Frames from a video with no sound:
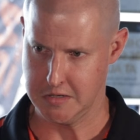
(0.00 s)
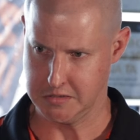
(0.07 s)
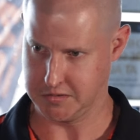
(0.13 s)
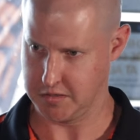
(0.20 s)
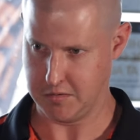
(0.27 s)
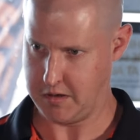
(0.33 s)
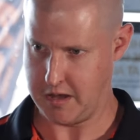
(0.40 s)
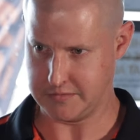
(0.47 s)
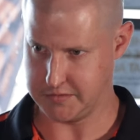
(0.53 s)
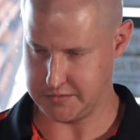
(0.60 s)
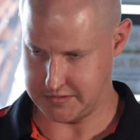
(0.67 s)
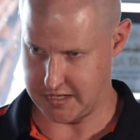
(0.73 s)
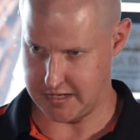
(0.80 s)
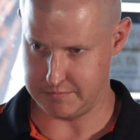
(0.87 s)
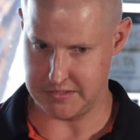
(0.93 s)
So as
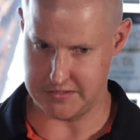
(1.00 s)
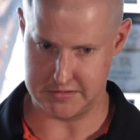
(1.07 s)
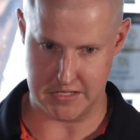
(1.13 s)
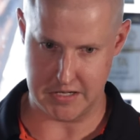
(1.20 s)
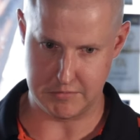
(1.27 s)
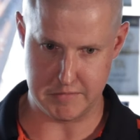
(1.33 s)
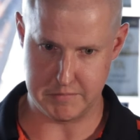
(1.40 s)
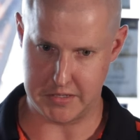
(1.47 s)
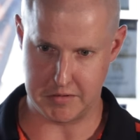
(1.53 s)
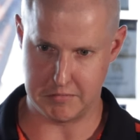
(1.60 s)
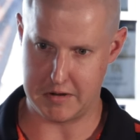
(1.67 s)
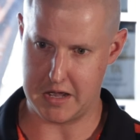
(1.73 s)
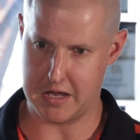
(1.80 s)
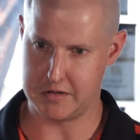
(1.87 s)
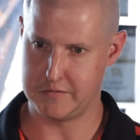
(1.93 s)
you said, MDC, we've been
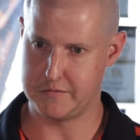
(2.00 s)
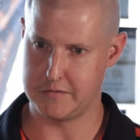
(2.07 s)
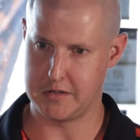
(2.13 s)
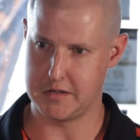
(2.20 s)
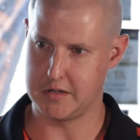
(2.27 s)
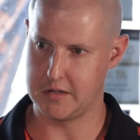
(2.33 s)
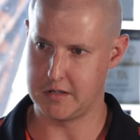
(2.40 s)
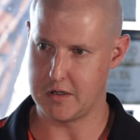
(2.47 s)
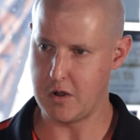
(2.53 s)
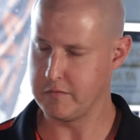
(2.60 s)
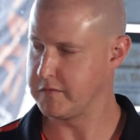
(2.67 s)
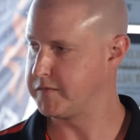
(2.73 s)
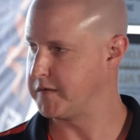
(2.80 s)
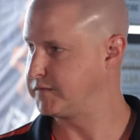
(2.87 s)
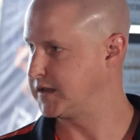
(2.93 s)
around for
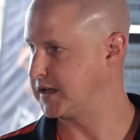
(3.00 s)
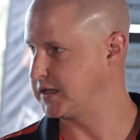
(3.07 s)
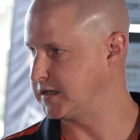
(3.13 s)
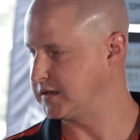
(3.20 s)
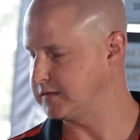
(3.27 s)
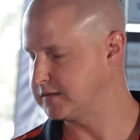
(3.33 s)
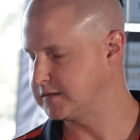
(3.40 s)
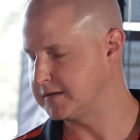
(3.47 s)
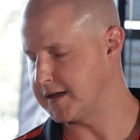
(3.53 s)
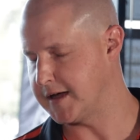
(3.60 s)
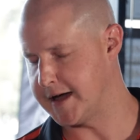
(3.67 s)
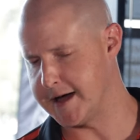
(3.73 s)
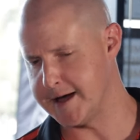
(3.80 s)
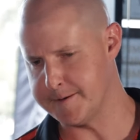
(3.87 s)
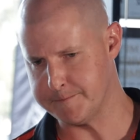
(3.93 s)
over 15 years.
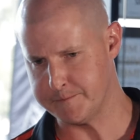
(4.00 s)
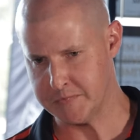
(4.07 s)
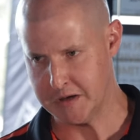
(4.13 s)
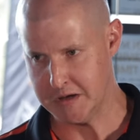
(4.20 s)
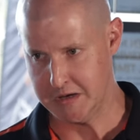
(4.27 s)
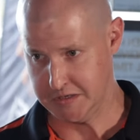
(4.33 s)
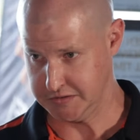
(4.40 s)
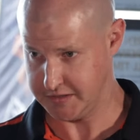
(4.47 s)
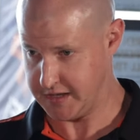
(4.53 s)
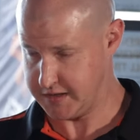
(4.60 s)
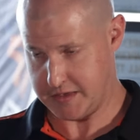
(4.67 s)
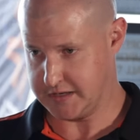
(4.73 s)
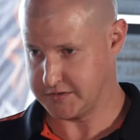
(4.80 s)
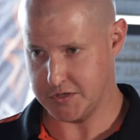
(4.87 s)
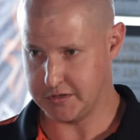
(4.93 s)
So
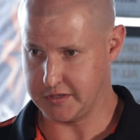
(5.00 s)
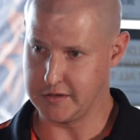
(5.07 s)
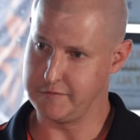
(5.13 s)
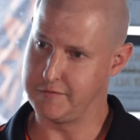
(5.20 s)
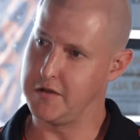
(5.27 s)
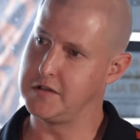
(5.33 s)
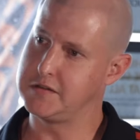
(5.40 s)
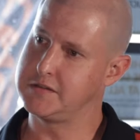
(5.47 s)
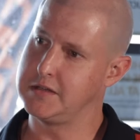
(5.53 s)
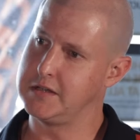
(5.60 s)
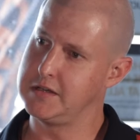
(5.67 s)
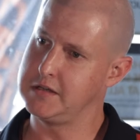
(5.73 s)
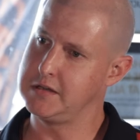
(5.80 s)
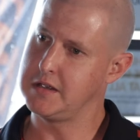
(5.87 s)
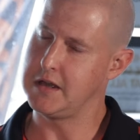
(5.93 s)
that's certainly the first
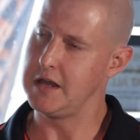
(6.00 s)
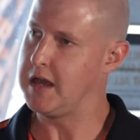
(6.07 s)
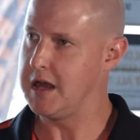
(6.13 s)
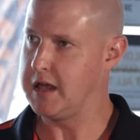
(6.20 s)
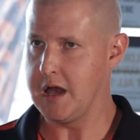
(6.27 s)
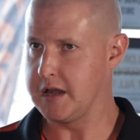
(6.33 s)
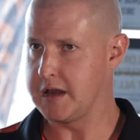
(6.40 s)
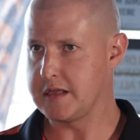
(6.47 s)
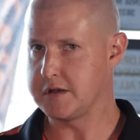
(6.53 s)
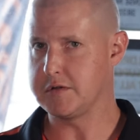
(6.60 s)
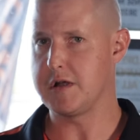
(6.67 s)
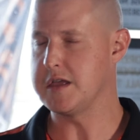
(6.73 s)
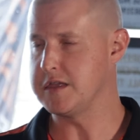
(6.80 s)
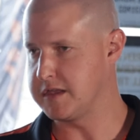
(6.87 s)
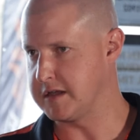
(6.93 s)
thing. Another
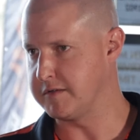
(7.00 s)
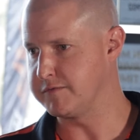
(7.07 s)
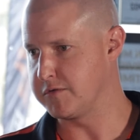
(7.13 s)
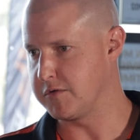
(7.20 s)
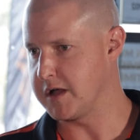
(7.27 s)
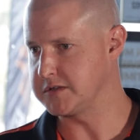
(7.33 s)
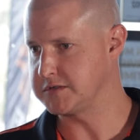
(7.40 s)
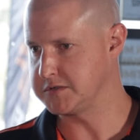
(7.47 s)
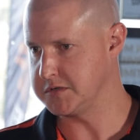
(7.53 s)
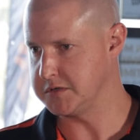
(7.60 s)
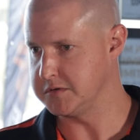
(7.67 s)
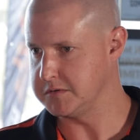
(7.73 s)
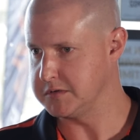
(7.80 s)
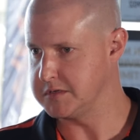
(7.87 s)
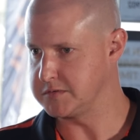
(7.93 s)
great thing for us
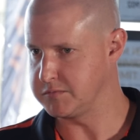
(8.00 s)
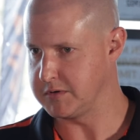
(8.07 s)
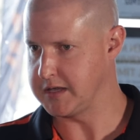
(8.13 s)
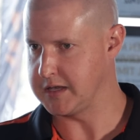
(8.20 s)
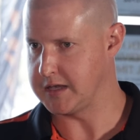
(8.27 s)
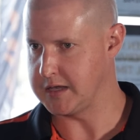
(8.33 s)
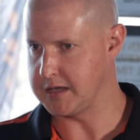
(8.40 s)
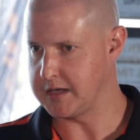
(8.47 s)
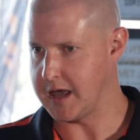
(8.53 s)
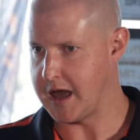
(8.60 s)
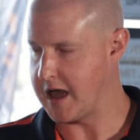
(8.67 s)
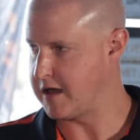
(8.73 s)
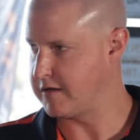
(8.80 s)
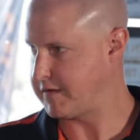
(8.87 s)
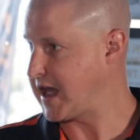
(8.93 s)
too is we
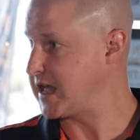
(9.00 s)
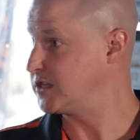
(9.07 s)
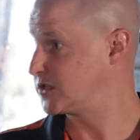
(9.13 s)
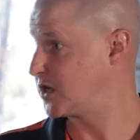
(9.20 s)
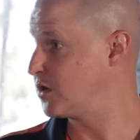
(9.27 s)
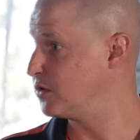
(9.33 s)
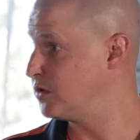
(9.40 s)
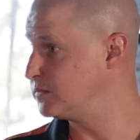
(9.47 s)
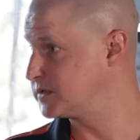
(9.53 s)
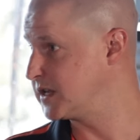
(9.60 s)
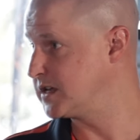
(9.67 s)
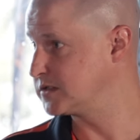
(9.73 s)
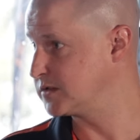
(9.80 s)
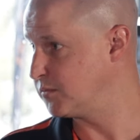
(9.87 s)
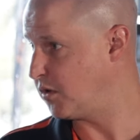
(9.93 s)
have 8 showrooms
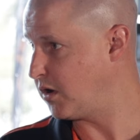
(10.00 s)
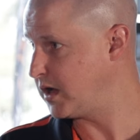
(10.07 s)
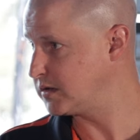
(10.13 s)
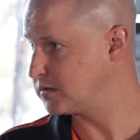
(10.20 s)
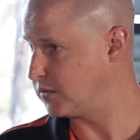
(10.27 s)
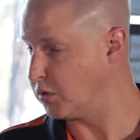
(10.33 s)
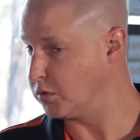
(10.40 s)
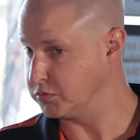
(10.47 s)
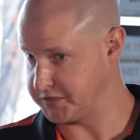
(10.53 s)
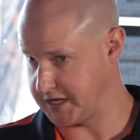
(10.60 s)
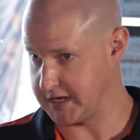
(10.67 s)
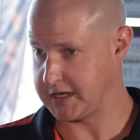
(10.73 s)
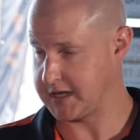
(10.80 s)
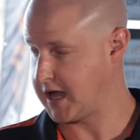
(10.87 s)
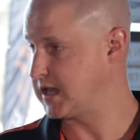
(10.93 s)
nationwide, all
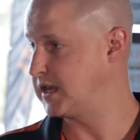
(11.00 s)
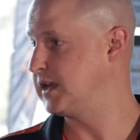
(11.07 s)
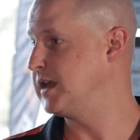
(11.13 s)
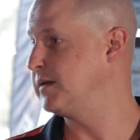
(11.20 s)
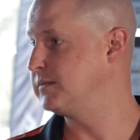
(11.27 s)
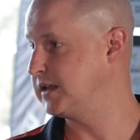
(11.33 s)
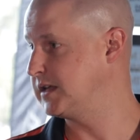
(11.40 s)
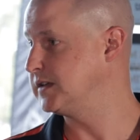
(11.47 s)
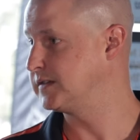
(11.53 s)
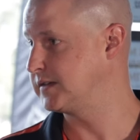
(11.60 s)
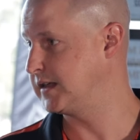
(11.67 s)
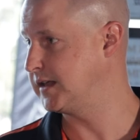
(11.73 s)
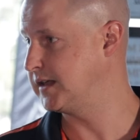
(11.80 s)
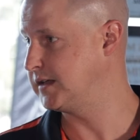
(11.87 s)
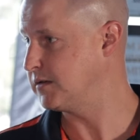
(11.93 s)
dedicated
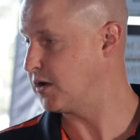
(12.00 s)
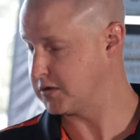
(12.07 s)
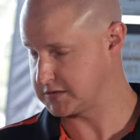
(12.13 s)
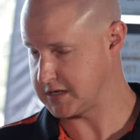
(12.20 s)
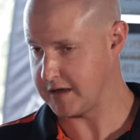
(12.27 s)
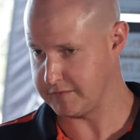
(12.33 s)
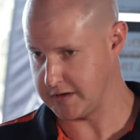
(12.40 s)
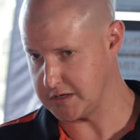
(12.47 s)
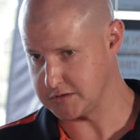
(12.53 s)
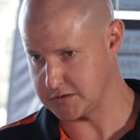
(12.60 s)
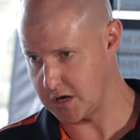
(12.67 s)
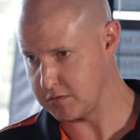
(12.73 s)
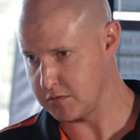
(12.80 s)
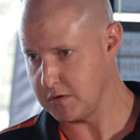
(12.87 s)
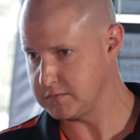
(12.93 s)
MDC OzRV
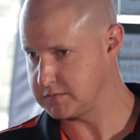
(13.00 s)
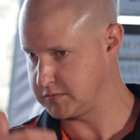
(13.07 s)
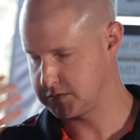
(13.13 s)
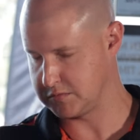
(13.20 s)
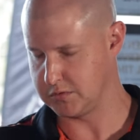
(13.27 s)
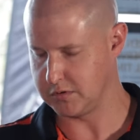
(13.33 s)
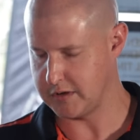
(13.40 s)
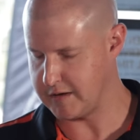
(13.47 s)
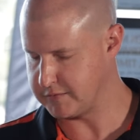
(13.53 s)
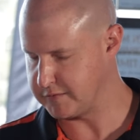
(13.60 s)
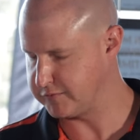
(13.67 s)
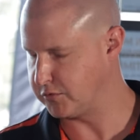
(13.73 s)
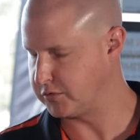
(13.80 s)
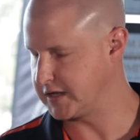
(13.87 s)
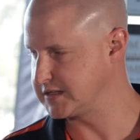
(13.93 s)
showrooms, which will all have
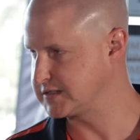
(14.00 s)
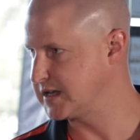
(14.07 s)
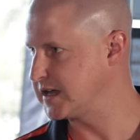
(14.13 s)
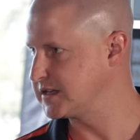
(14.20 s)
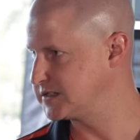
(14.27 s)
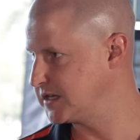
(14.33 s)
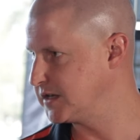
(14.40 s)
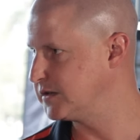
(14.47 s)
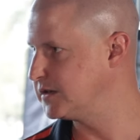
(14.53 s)
the Forte SR series